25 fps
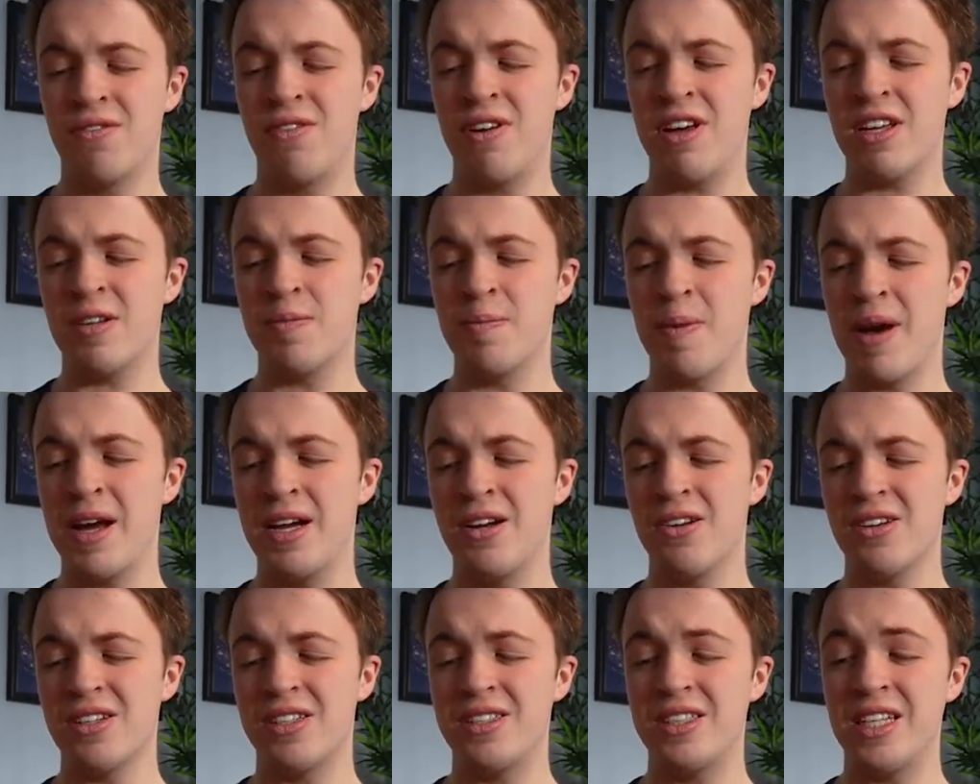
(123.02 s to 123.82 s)
this may
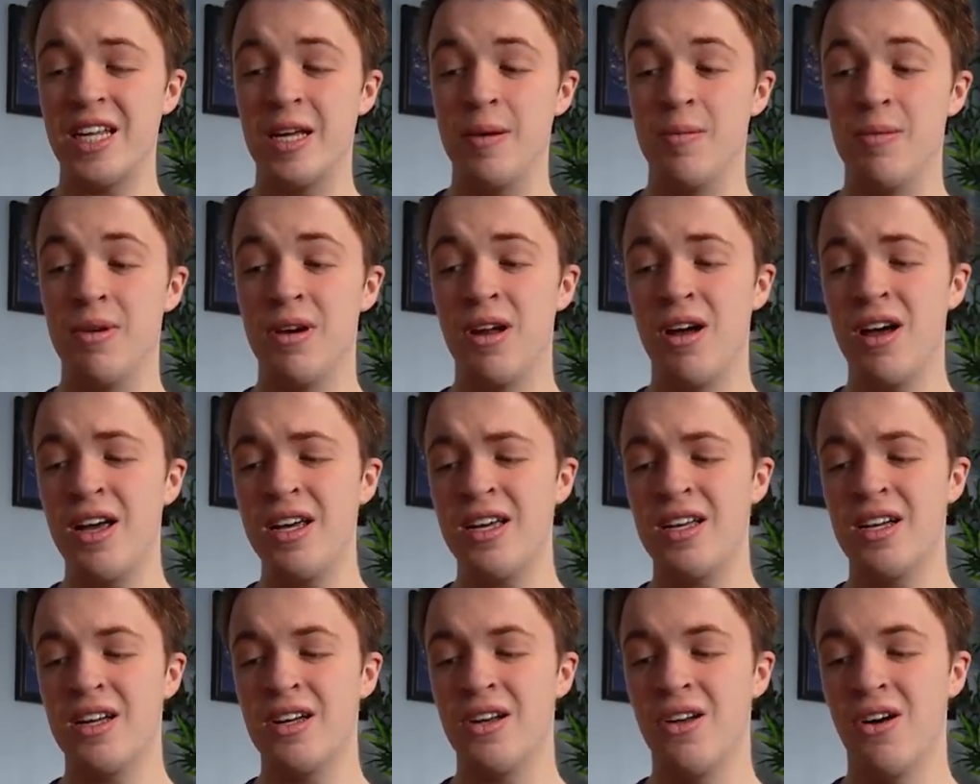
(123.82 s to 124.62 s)
not seem
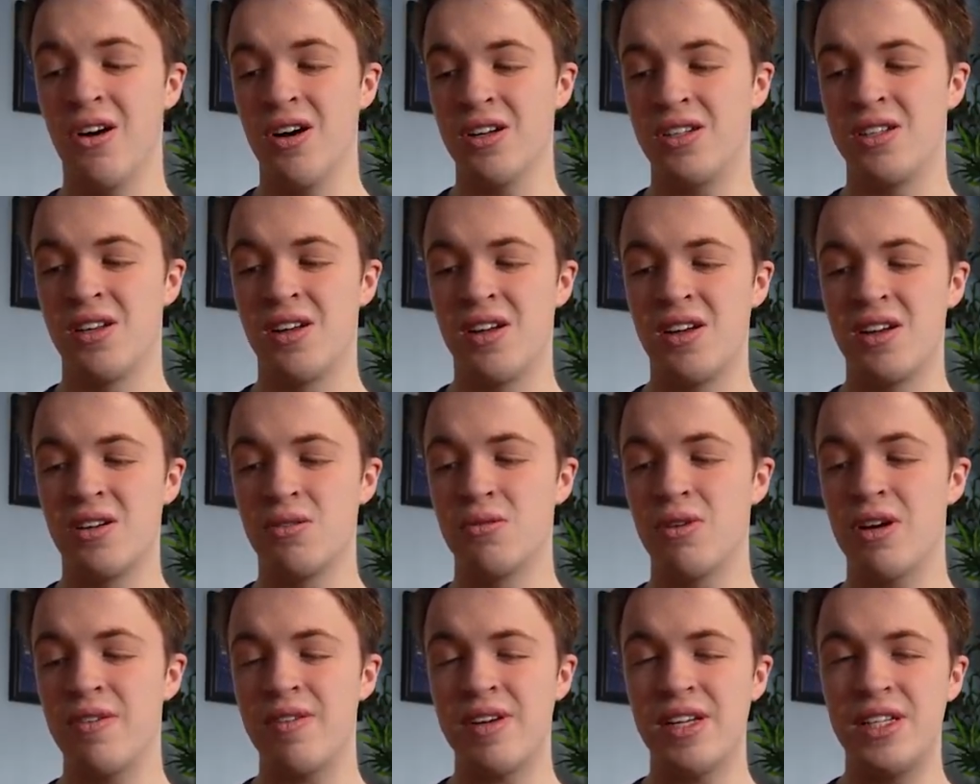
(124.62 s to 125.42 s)
like a lot,
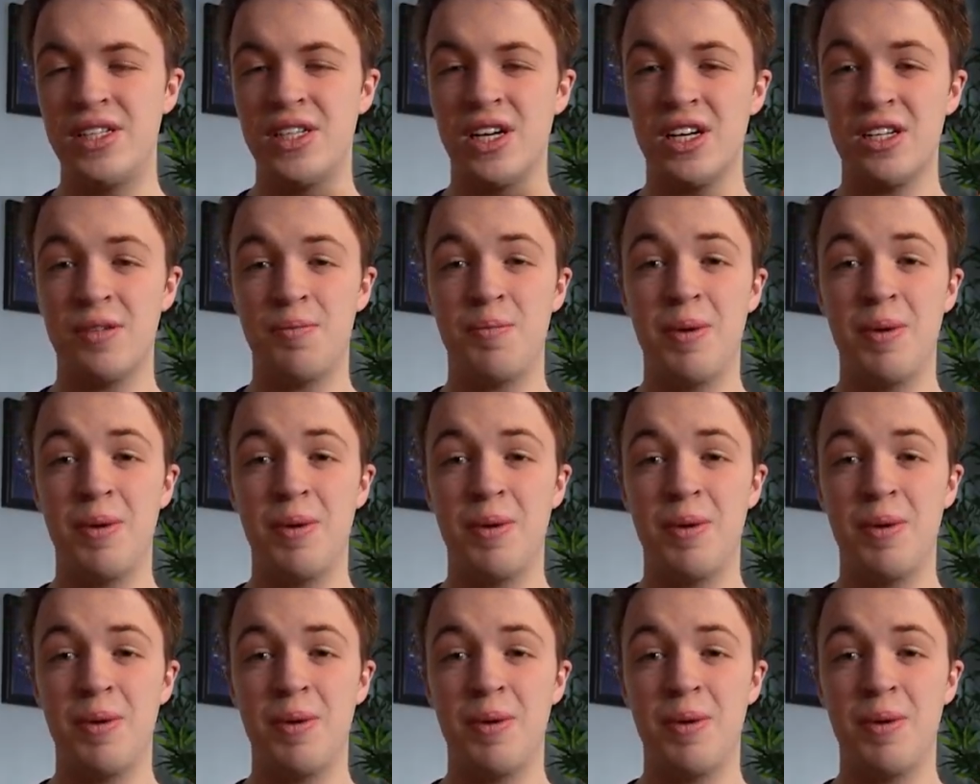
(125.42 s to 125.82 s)
with it just